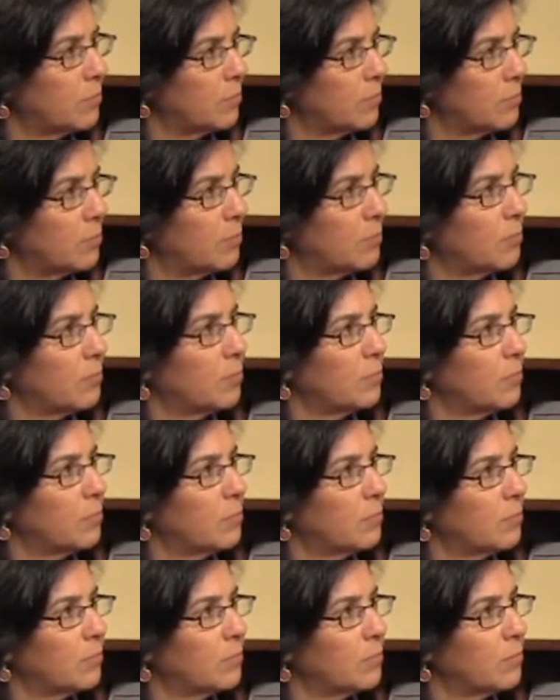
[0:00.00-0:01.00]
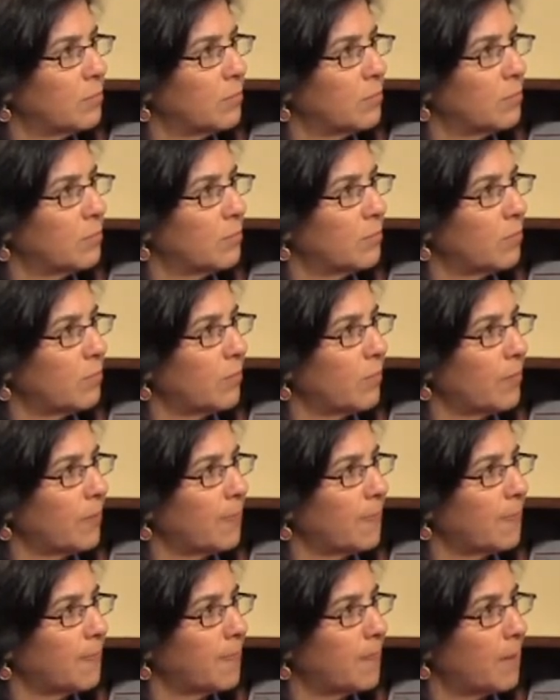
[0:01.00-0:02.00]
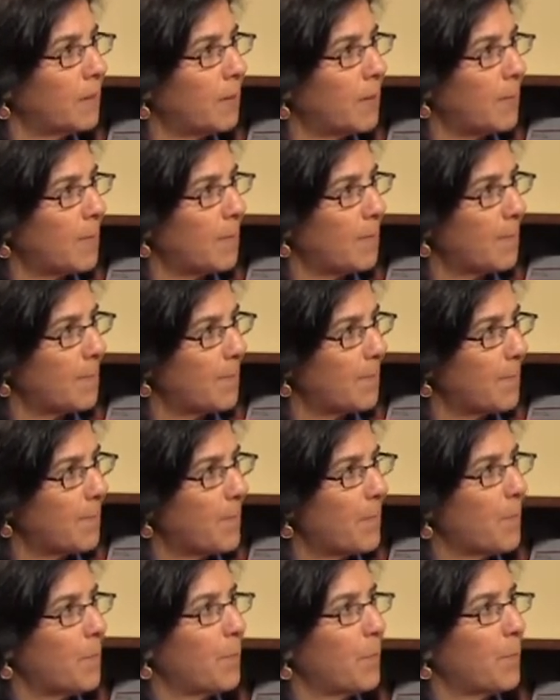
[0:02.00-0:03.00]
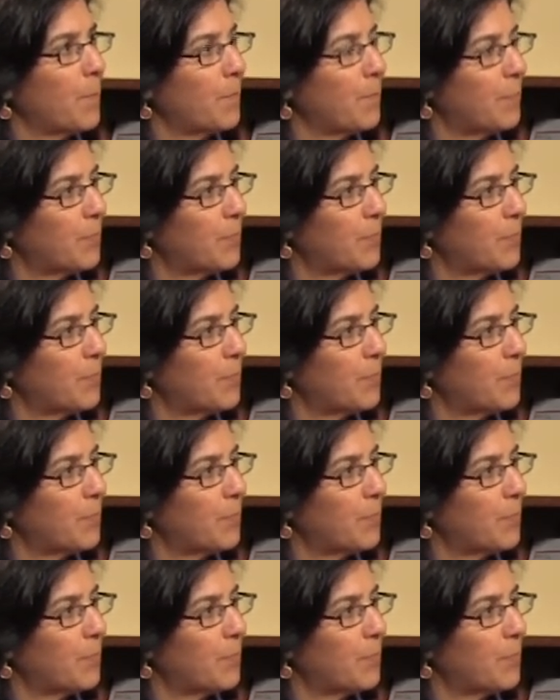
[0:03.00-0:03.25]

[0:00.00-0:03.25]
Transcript: This person isn't speaking.